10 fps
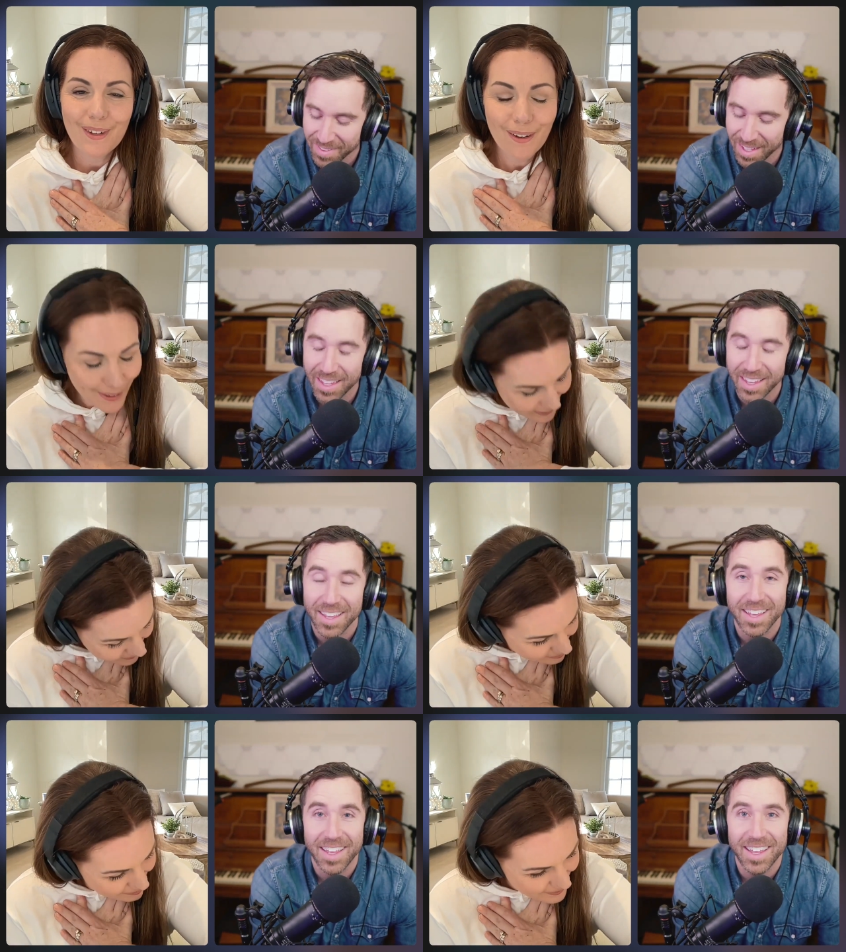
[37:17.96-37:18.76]
Speaker 1: oh,
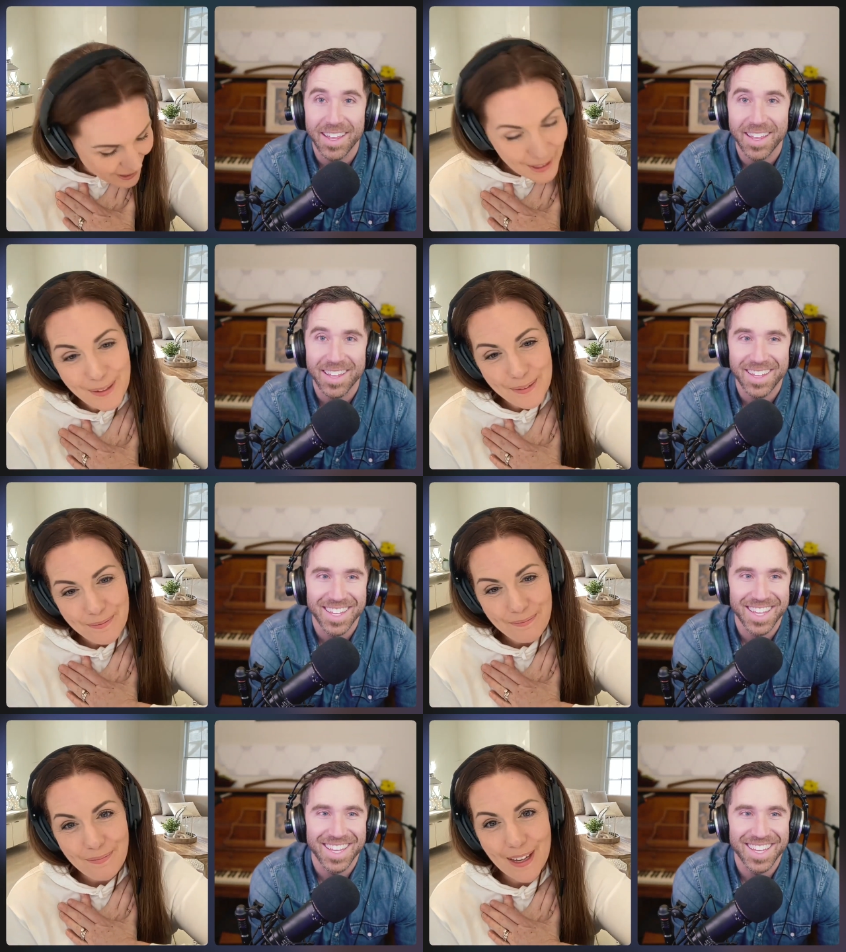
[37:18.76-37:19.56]
thank you
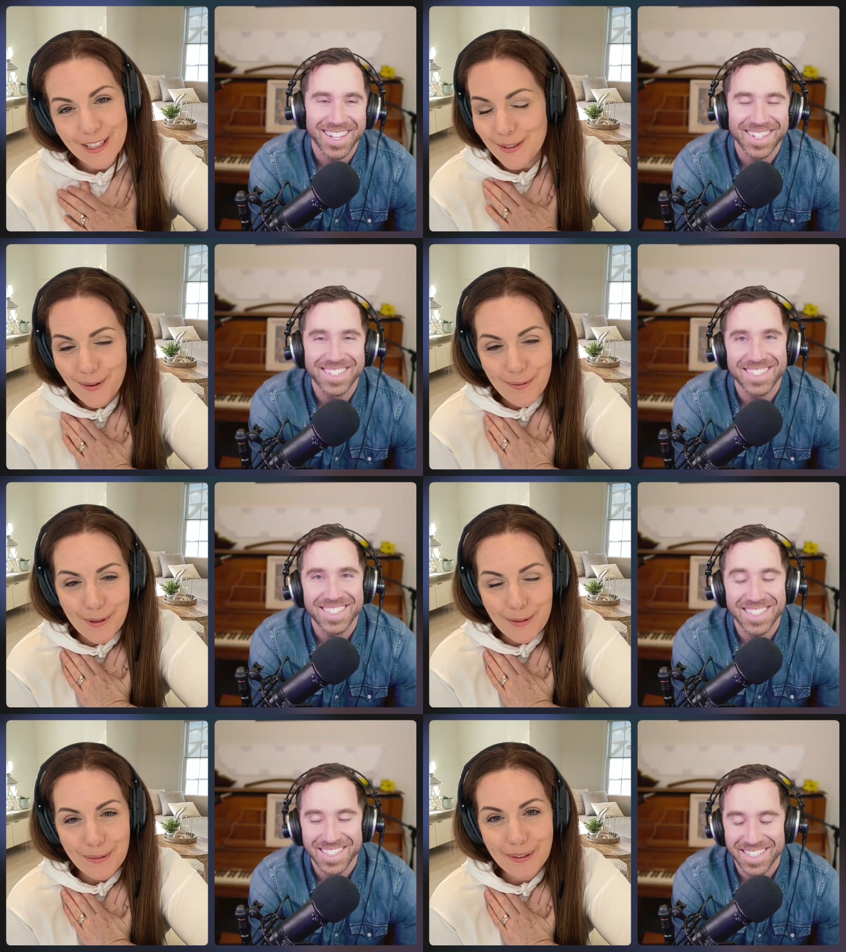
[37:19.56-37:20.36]
it's so
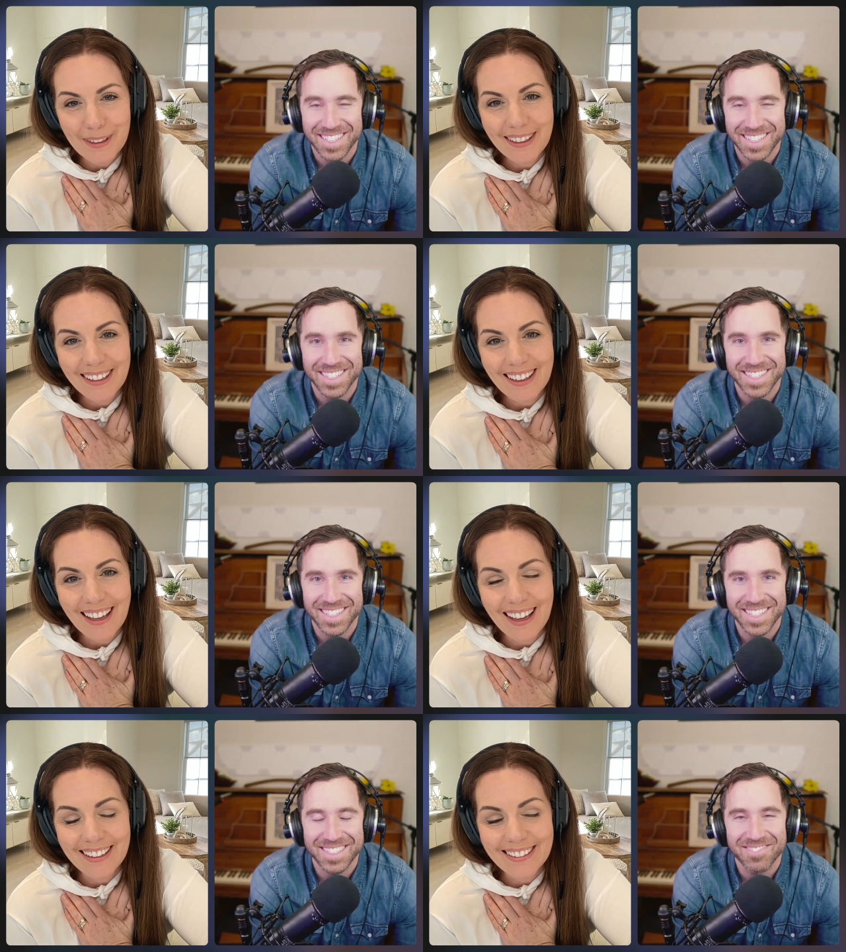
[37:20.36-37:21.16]
mutual
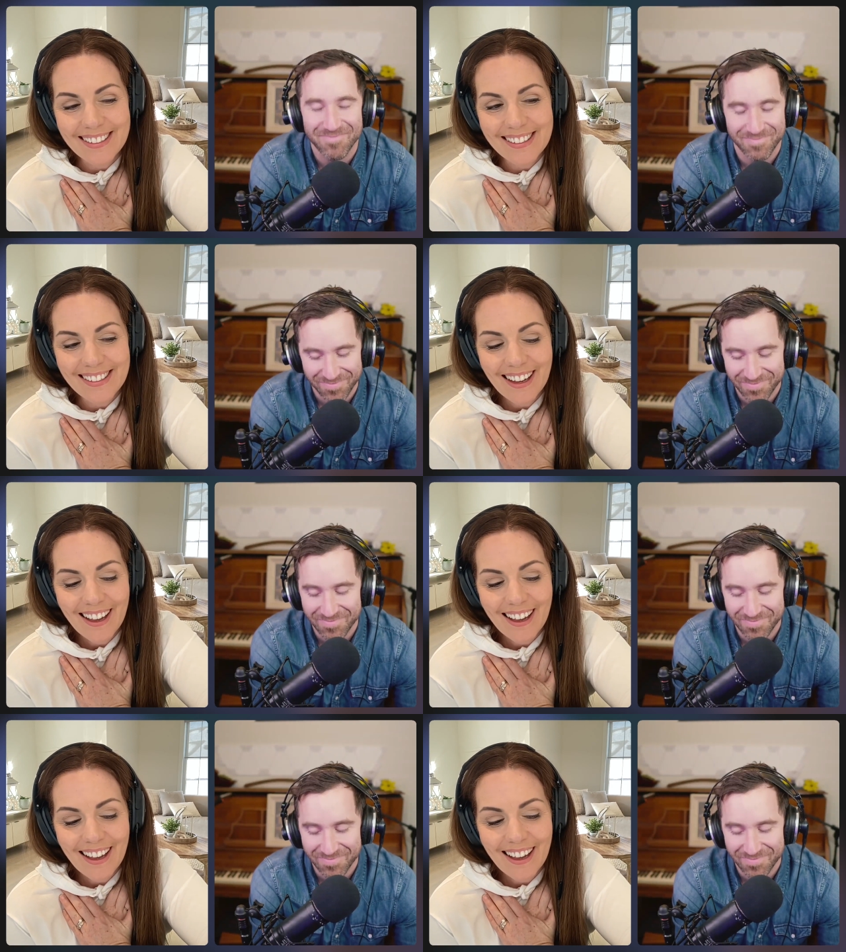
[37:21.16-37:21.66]
and